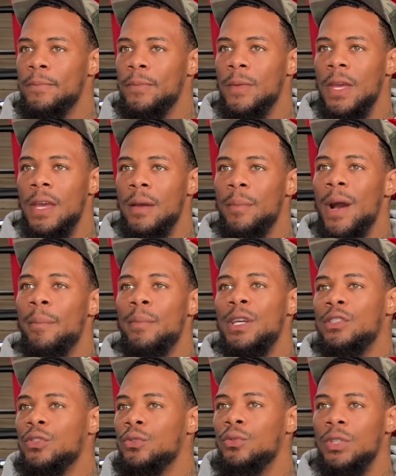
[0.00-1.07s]
And my
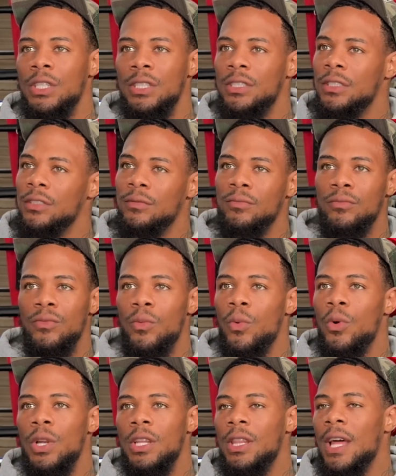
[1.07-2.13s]
mental is
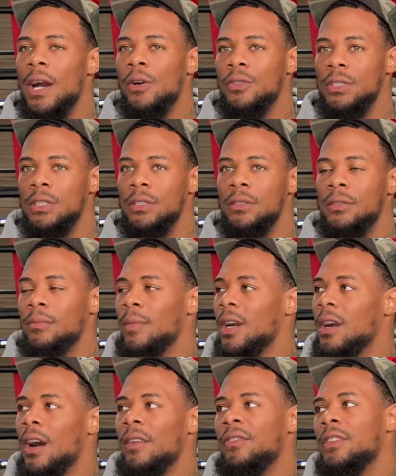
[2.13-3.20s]
on 1,000. My
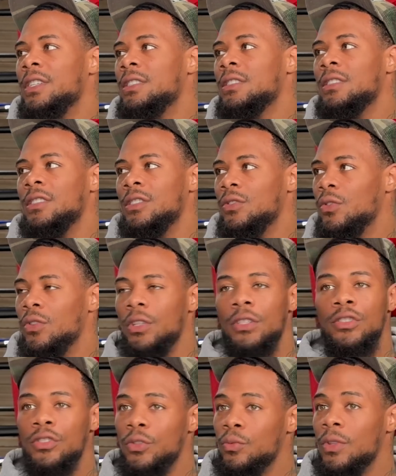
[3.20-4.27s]
confidence is on
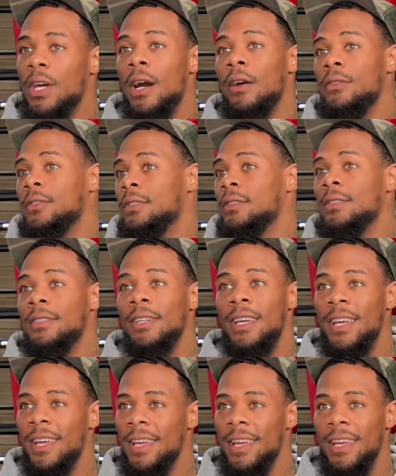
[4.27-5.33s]
2,000,
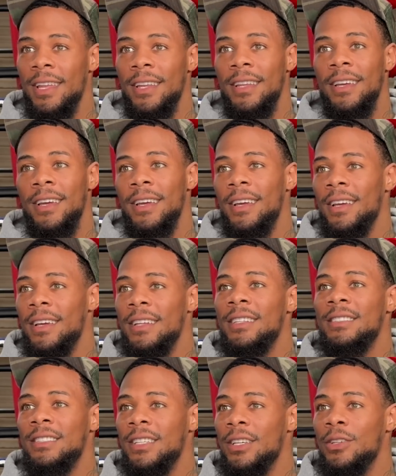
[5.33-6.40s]
and the
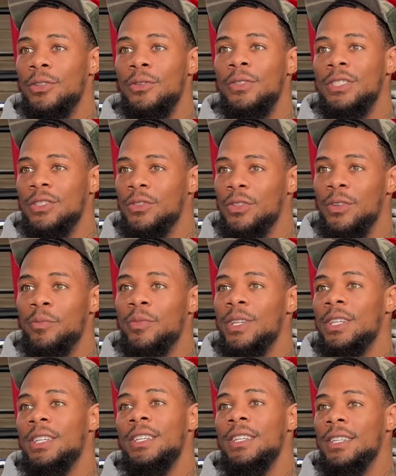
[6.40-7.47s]
skill is going to
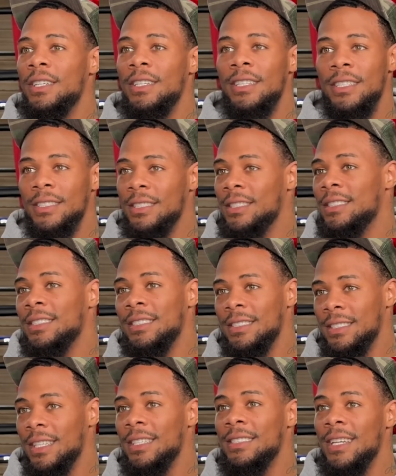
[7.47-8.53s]
be
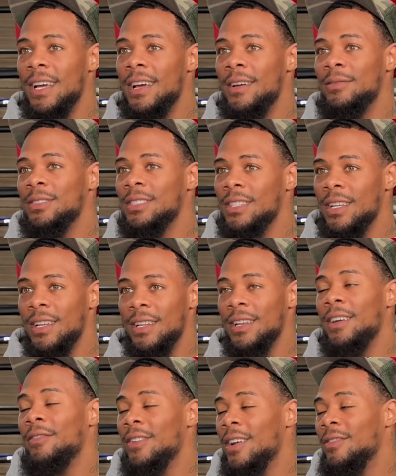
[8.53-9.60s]
10 times
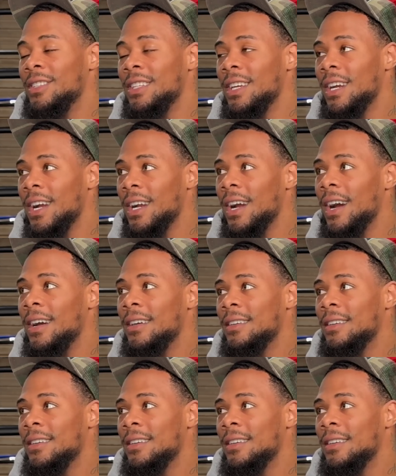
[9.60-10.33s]
of everything I got.